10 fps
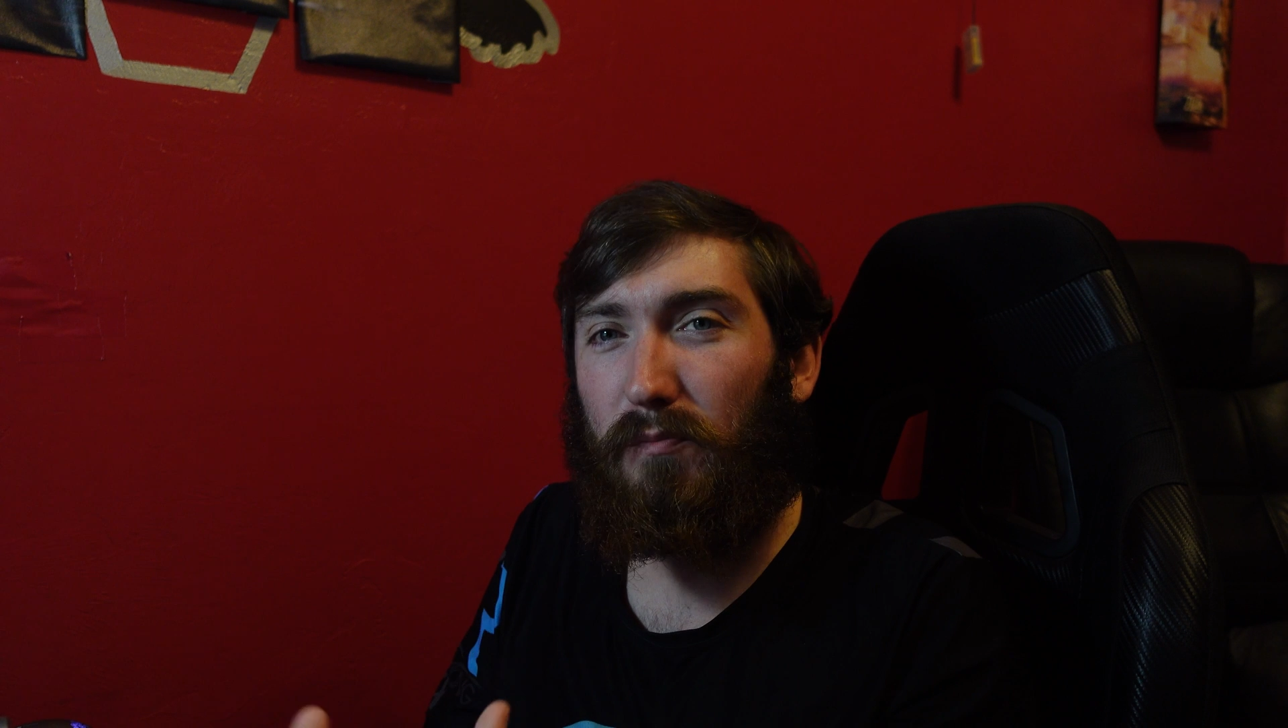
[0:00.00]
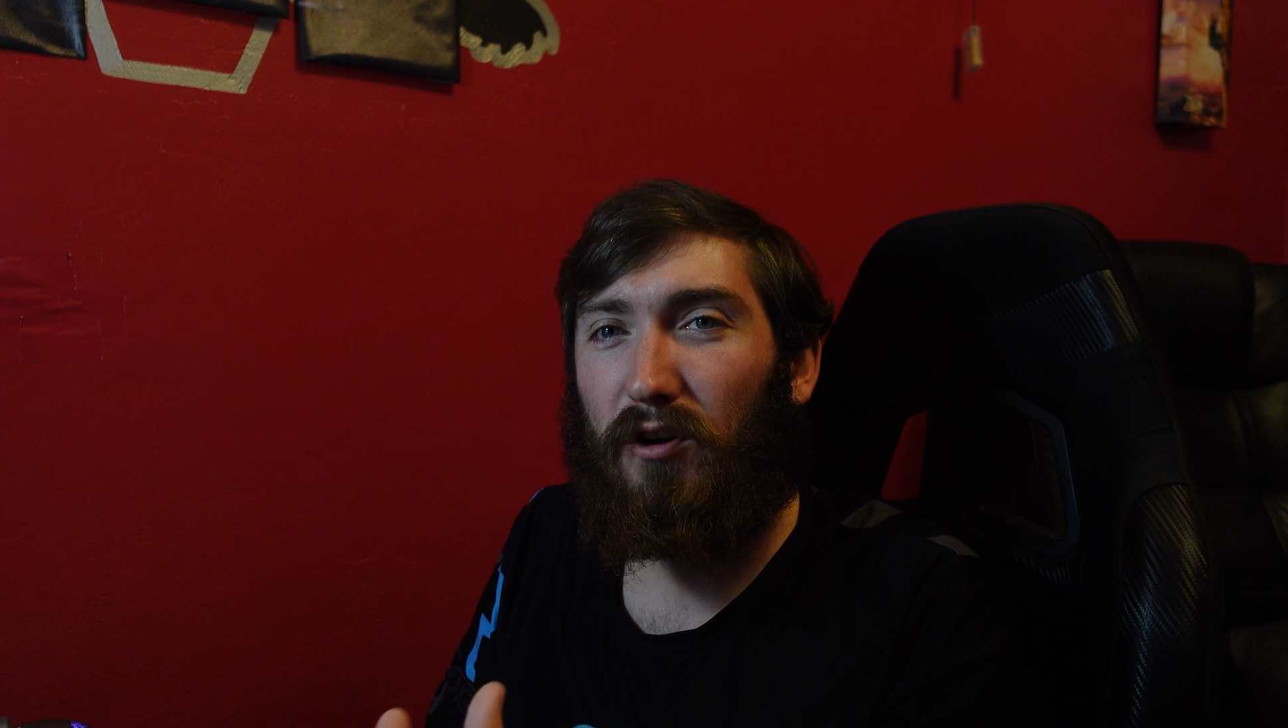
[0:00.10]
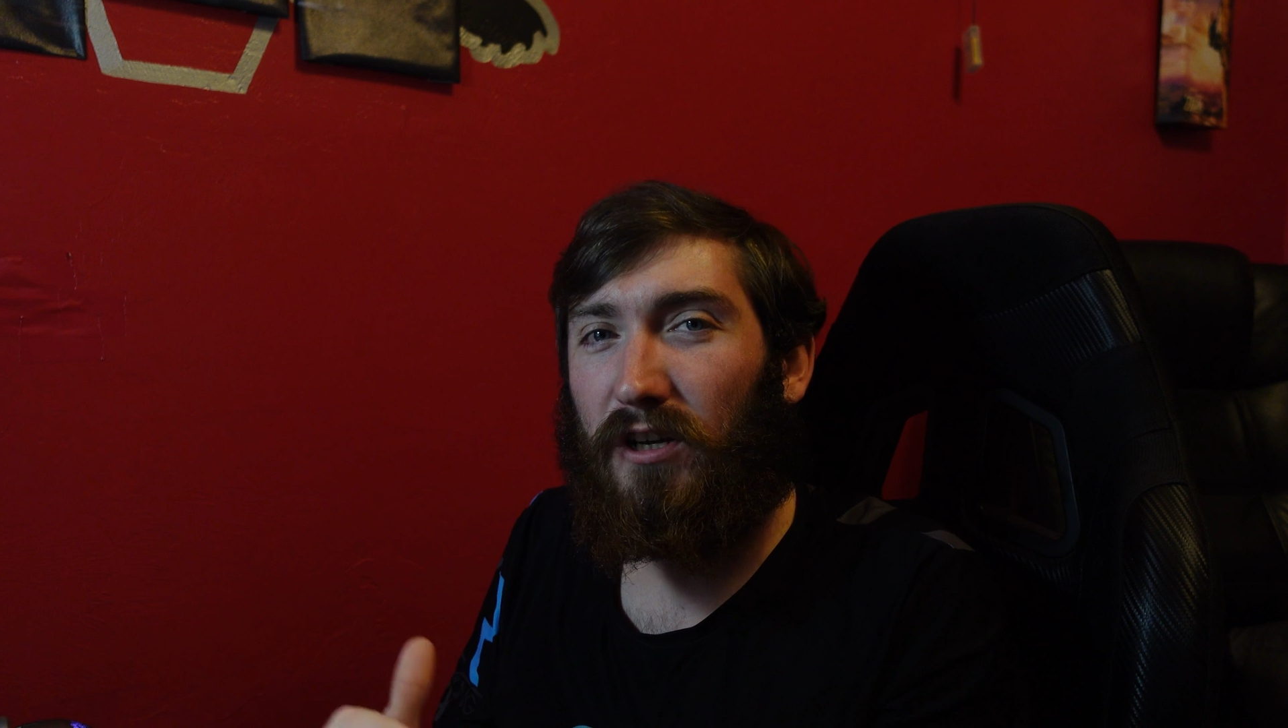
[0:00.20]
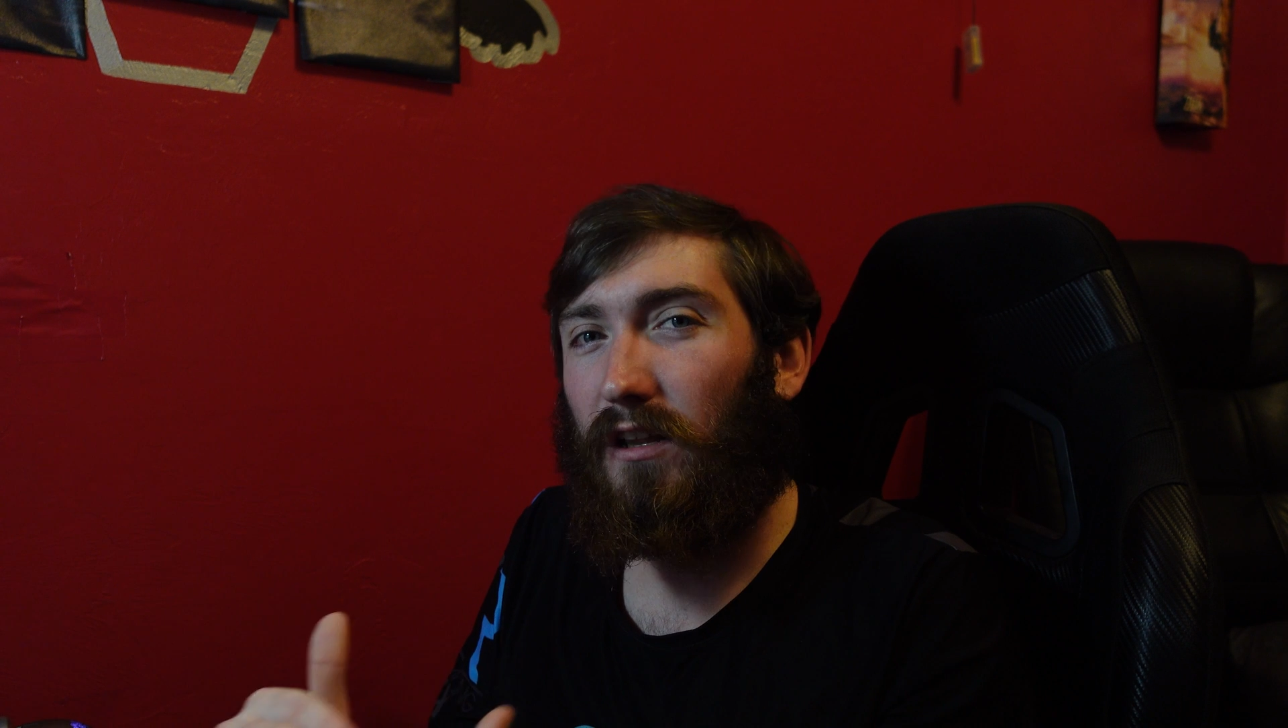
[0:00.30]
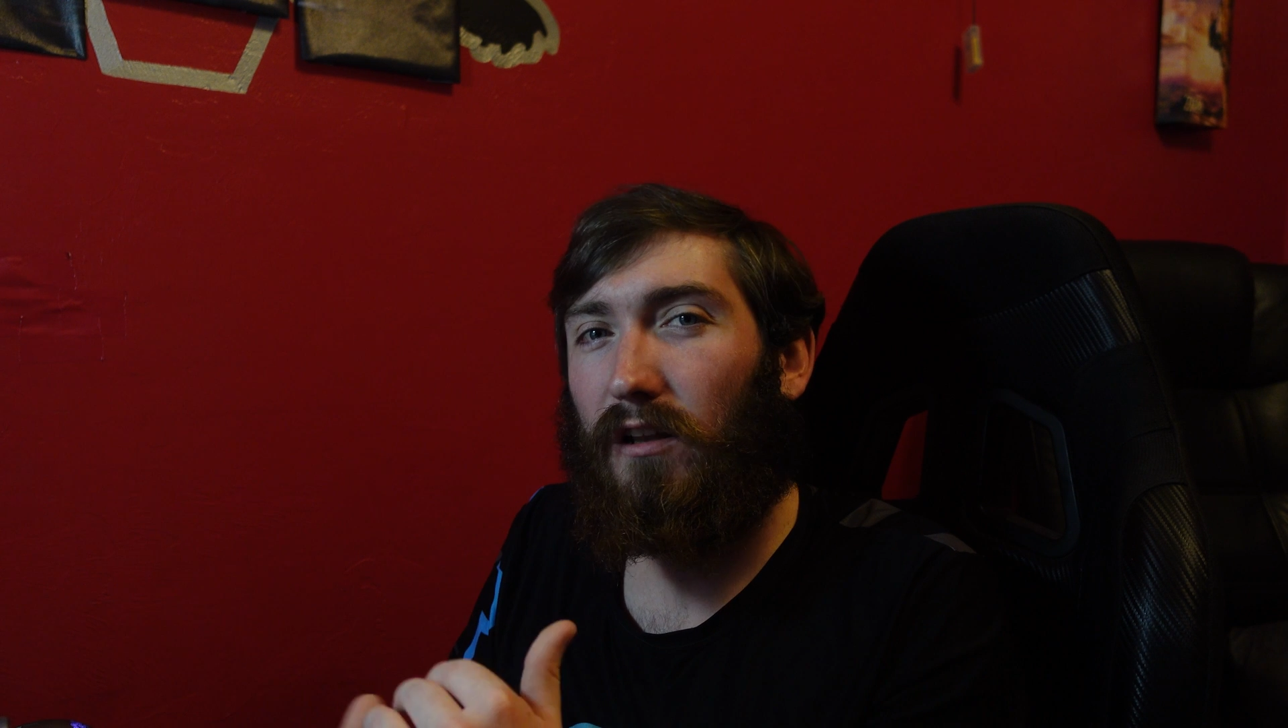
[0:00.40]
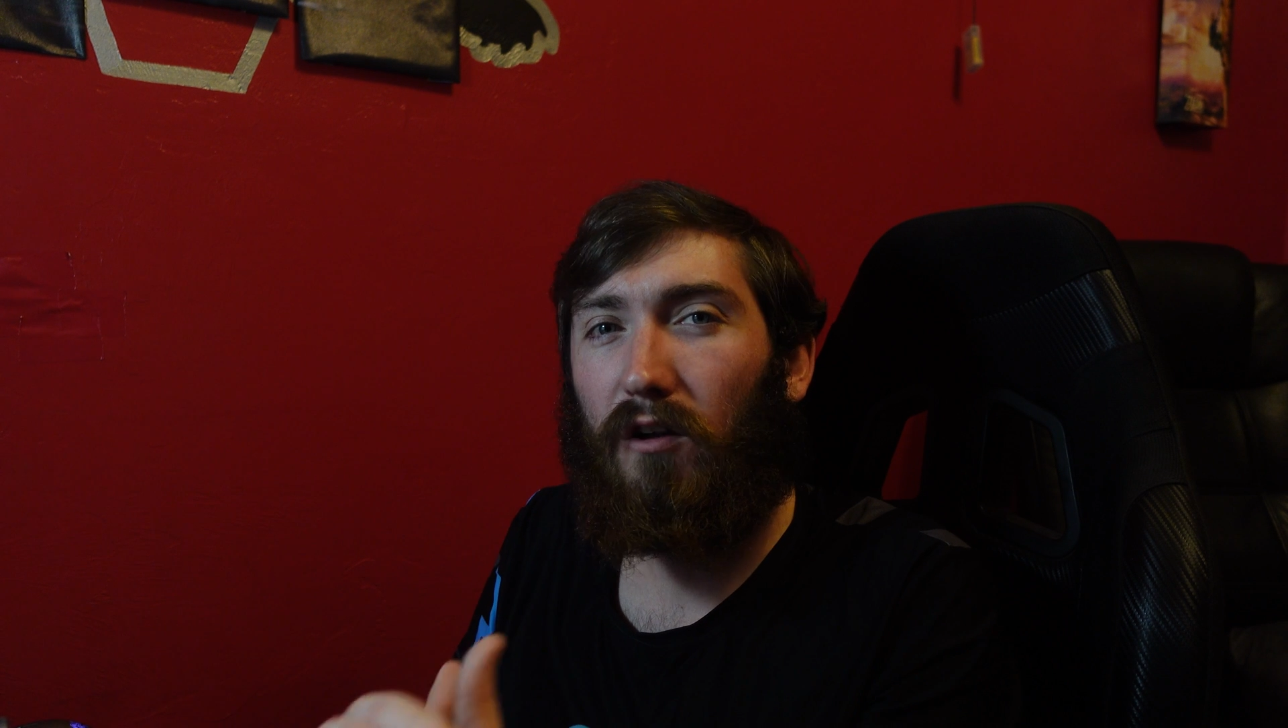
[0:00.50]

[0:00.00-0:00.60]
pushing a little